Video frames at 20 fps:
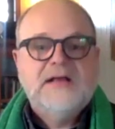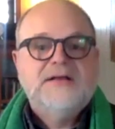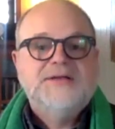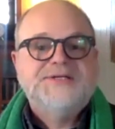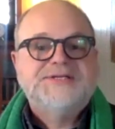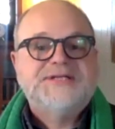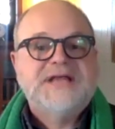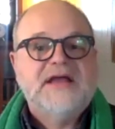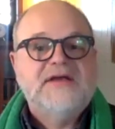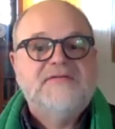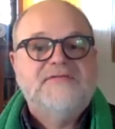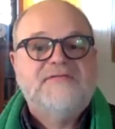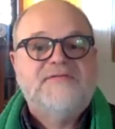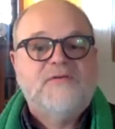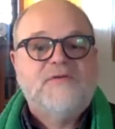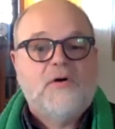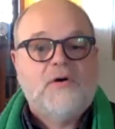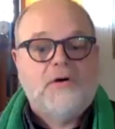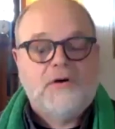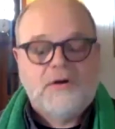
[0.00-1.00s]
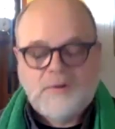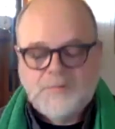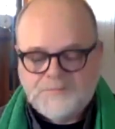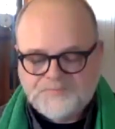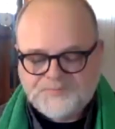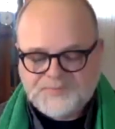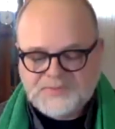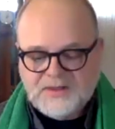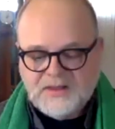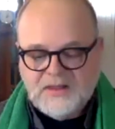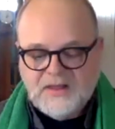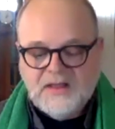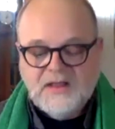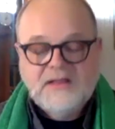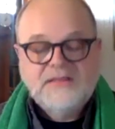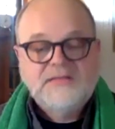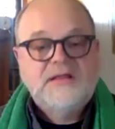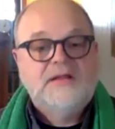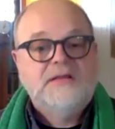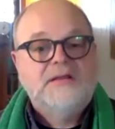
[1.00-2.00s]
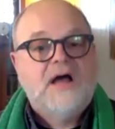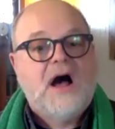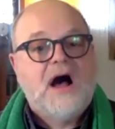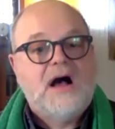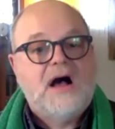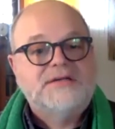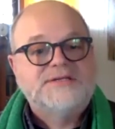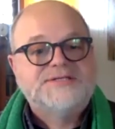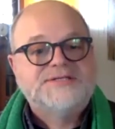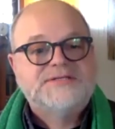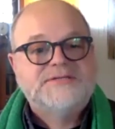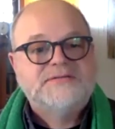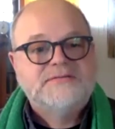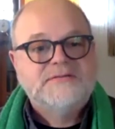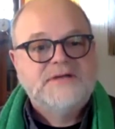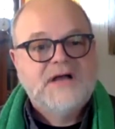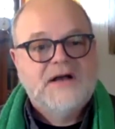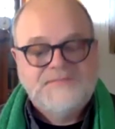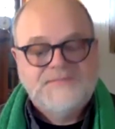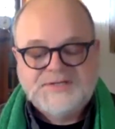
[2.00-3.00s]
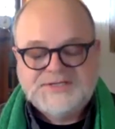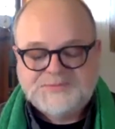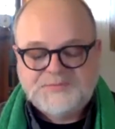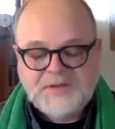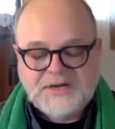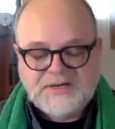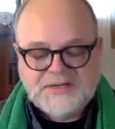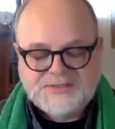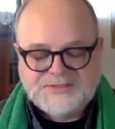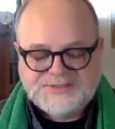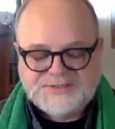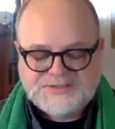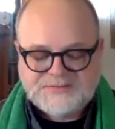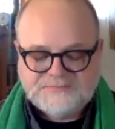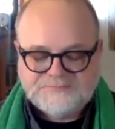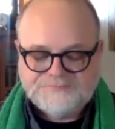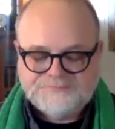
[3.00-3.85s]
Stave 4, the last of the spirits.